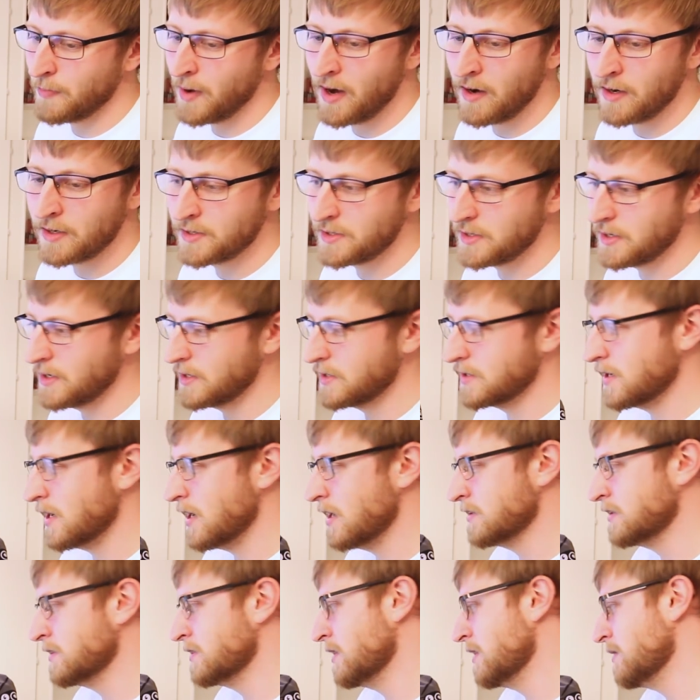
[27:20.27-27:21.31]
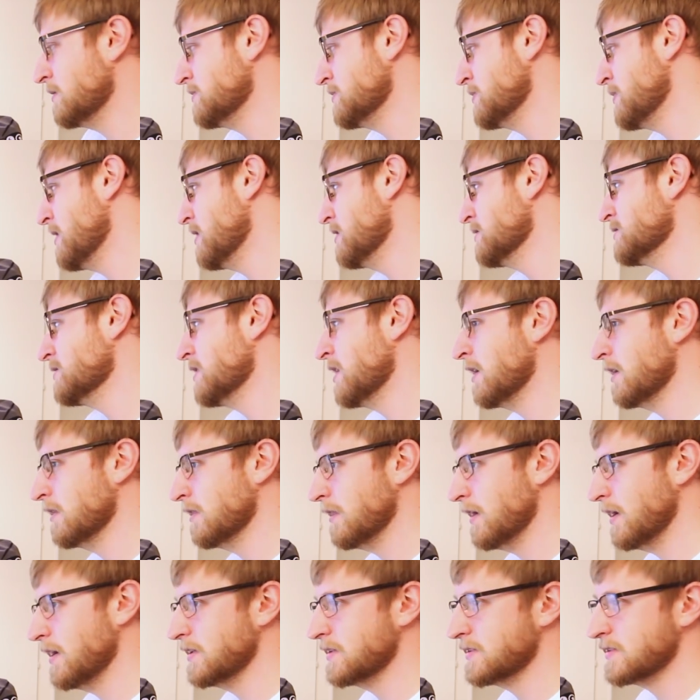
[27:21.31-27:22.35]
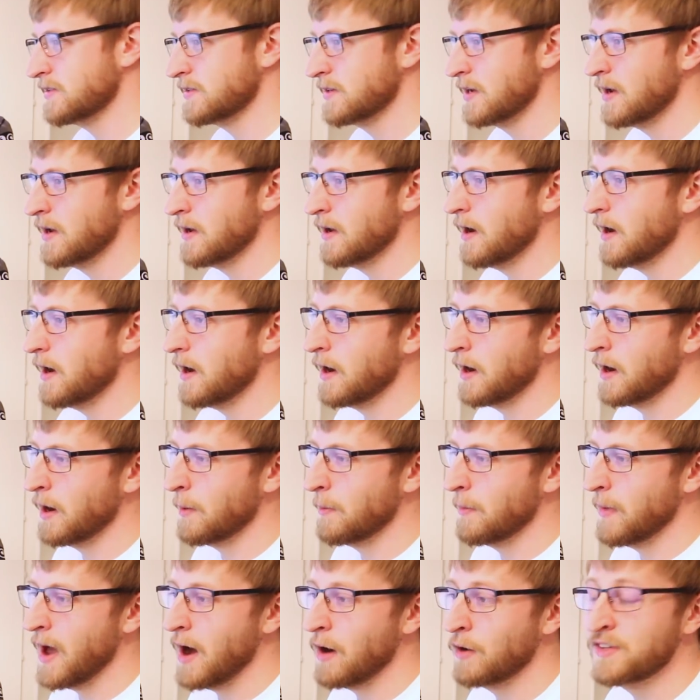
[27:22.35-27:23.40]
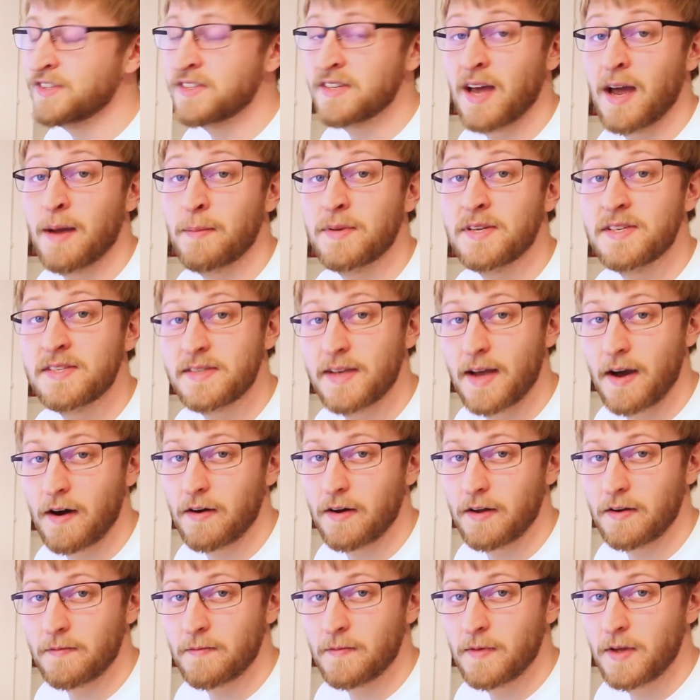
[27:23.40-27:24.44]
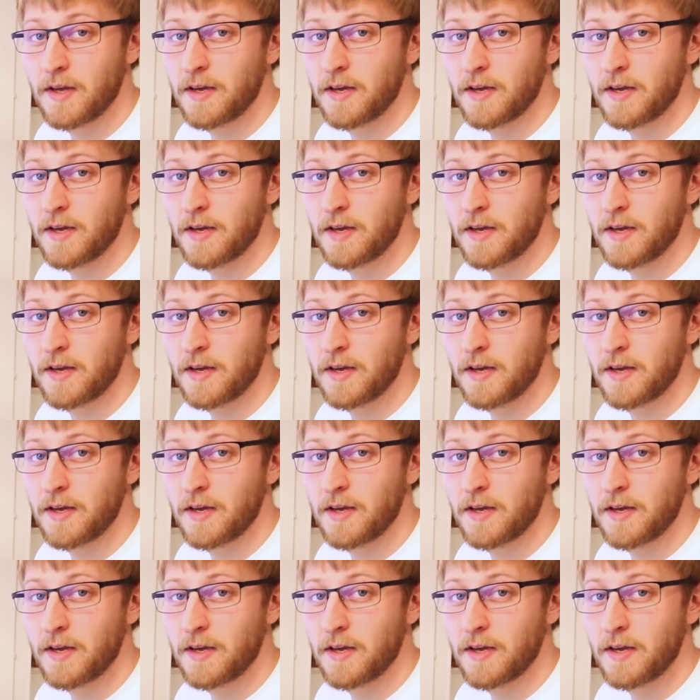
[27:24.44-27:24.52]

polish the exhaust tips, polish the headlights, now it's time to sell it.